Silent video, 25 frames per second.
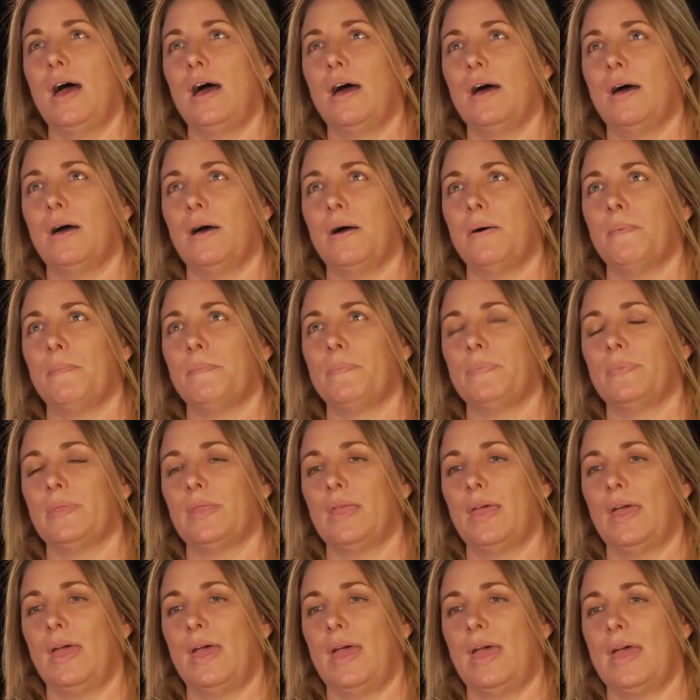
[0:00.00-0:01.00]

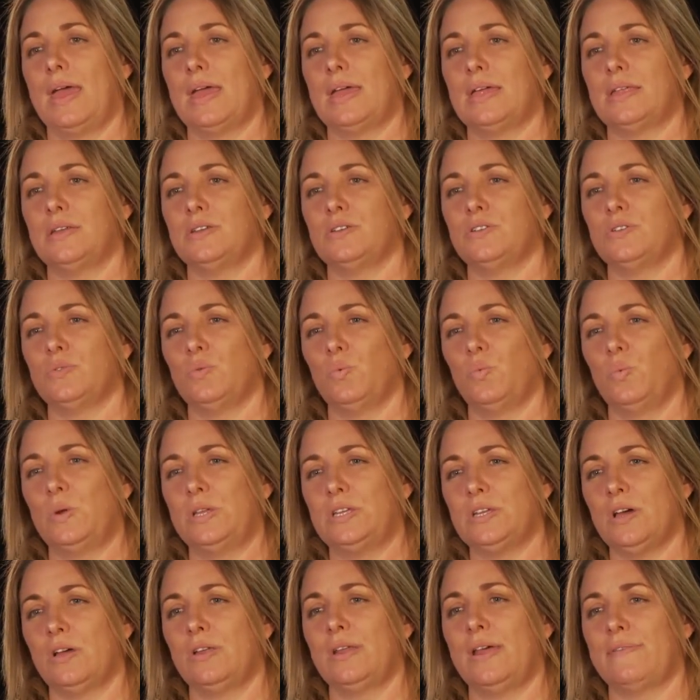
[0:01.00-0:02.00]
And
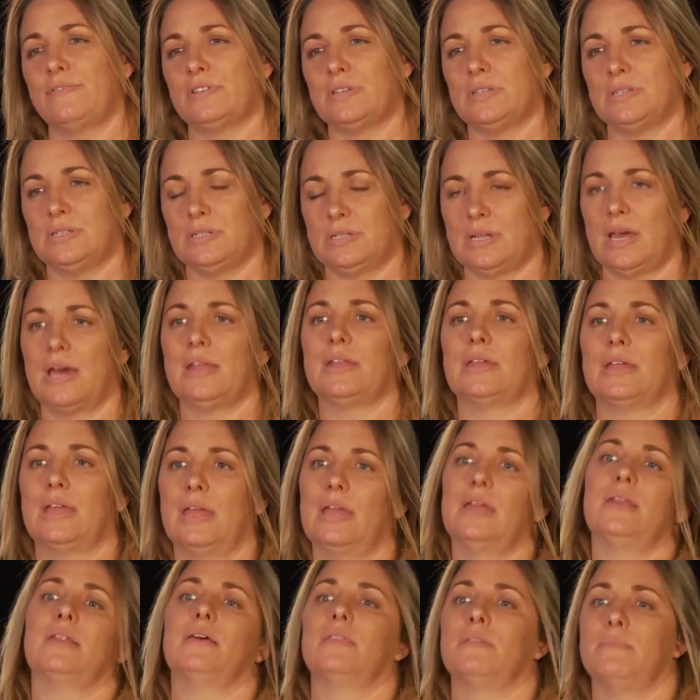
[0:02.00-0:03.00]
we don't have to start
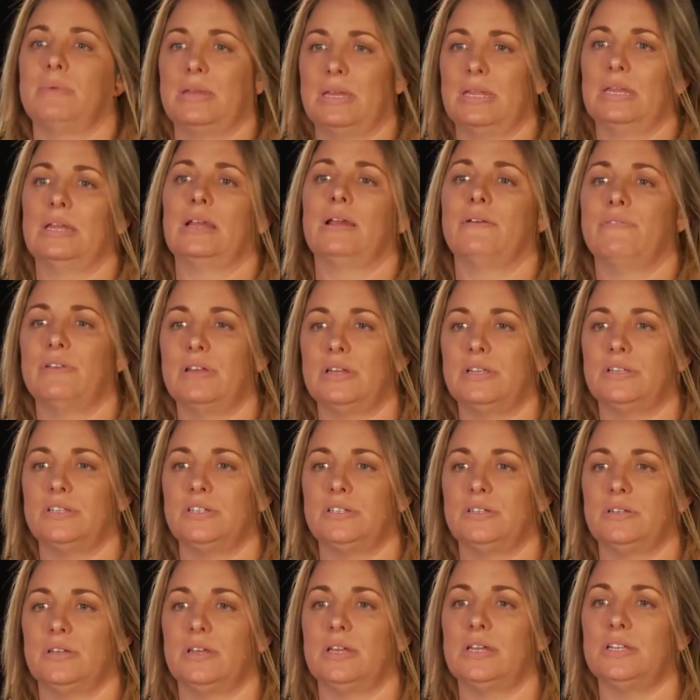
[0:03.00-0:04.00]
again at the beginning of
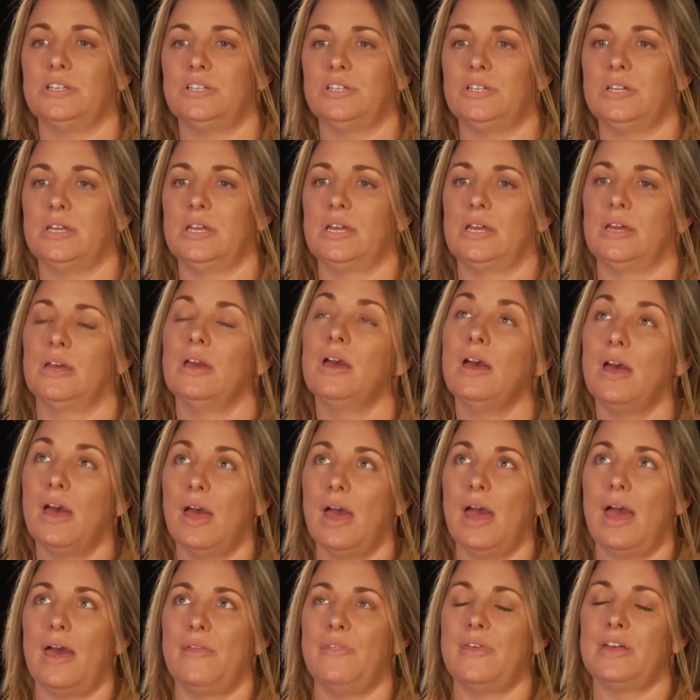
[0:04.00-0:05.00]
each year.
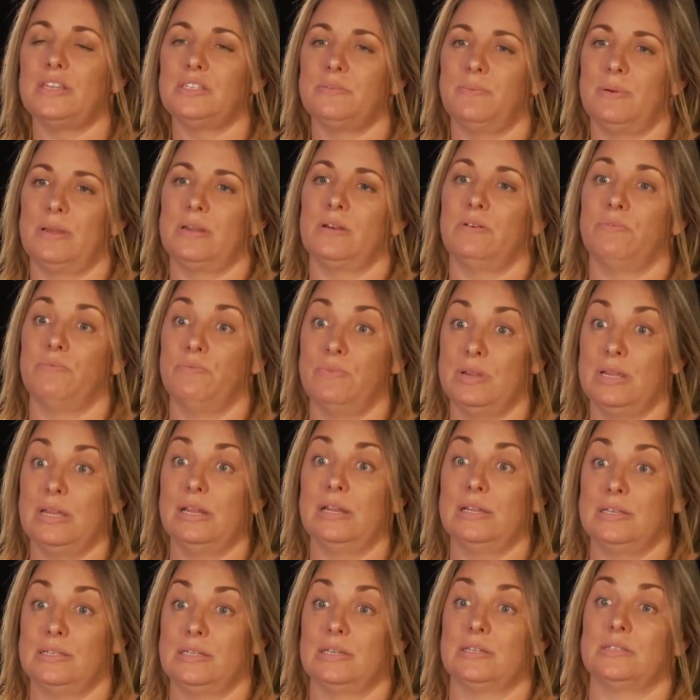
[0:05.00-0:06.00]
And that's been a
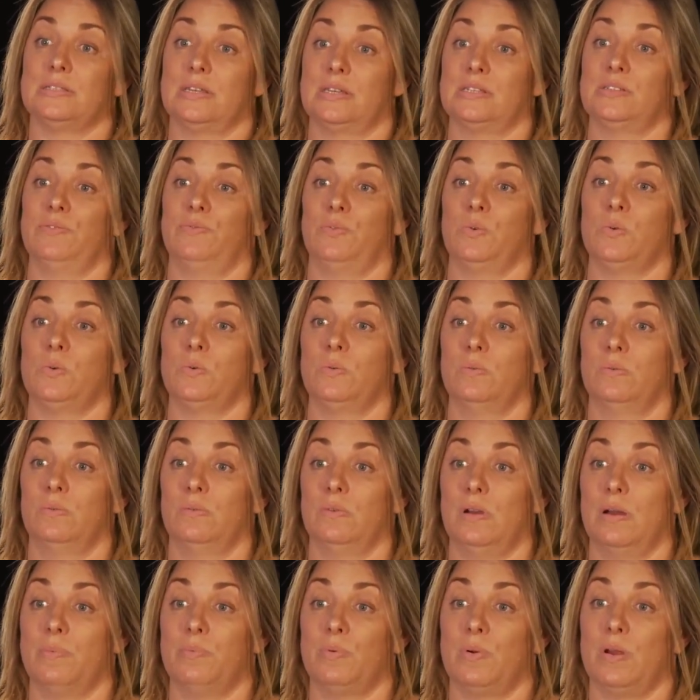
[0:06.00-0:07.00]
really successful
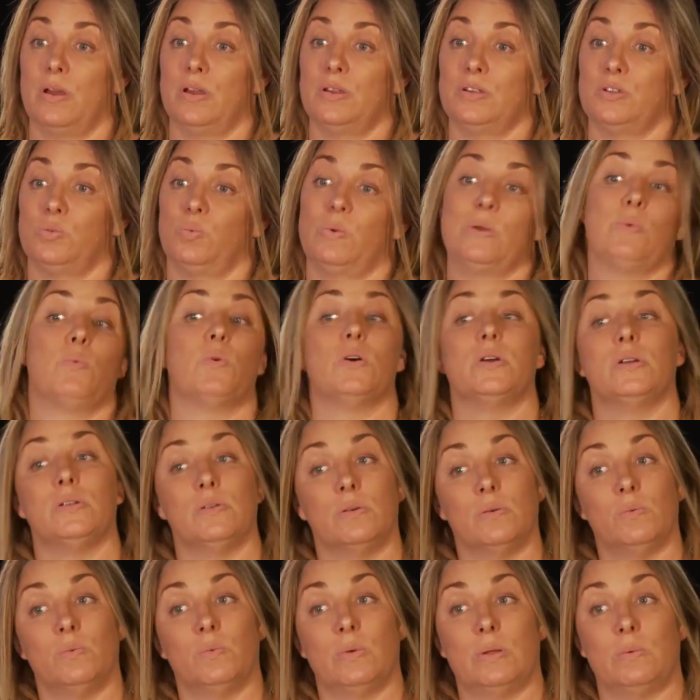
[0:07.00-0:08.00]
approach. We
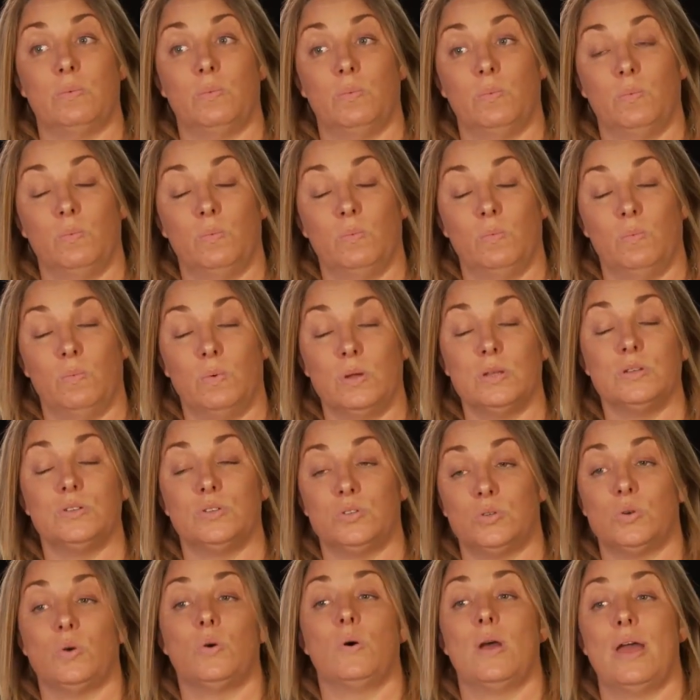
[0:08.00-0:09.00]
weren't
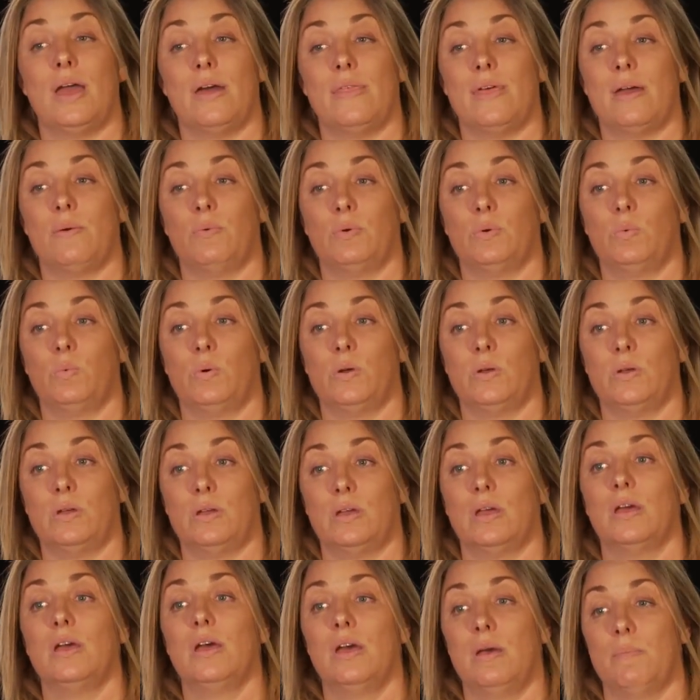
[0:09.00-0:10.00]
sure how that would
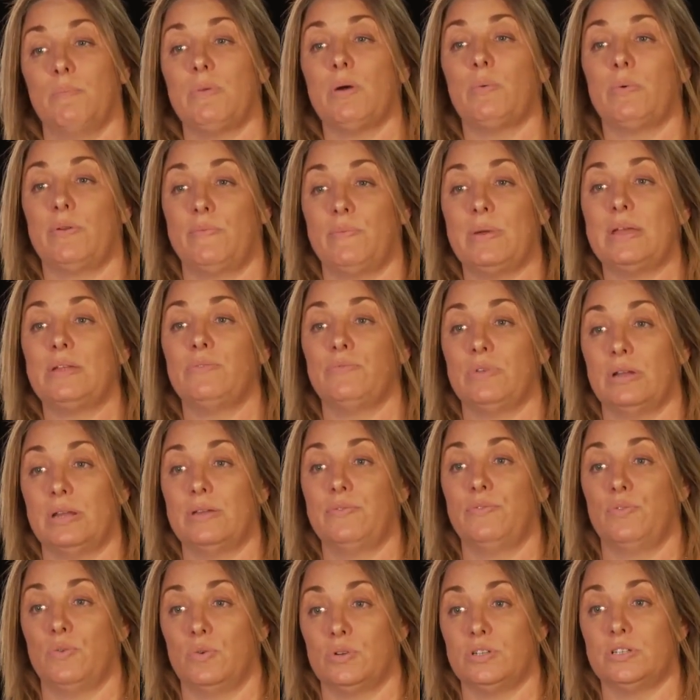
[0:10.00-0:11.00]
work, but we've been
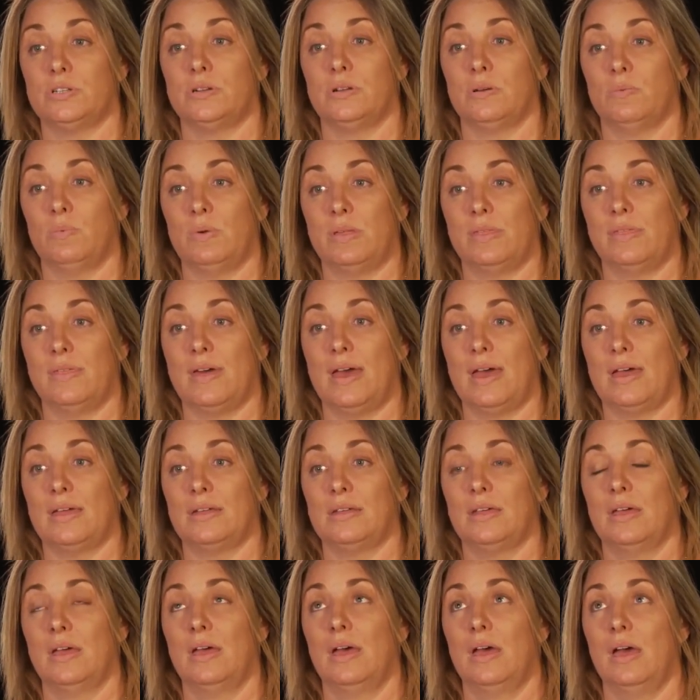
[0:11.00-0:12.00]
really fortunate with
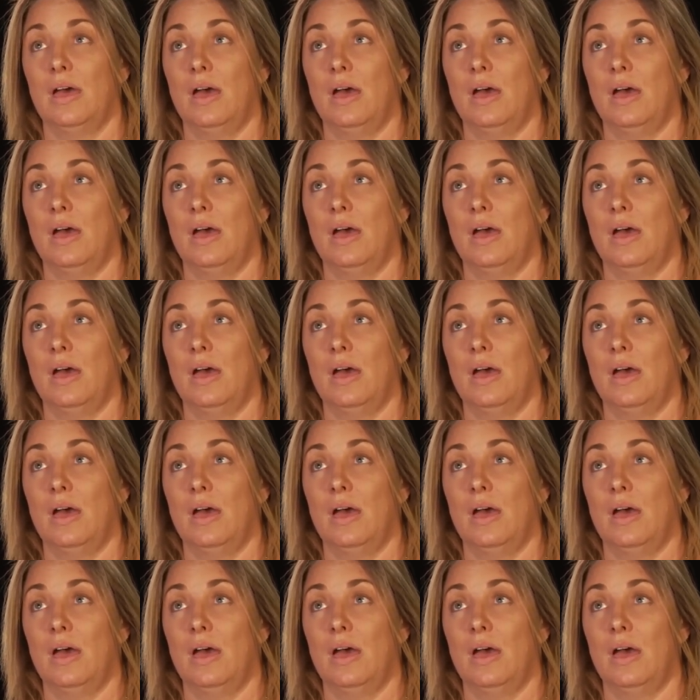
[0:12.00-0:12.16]
that.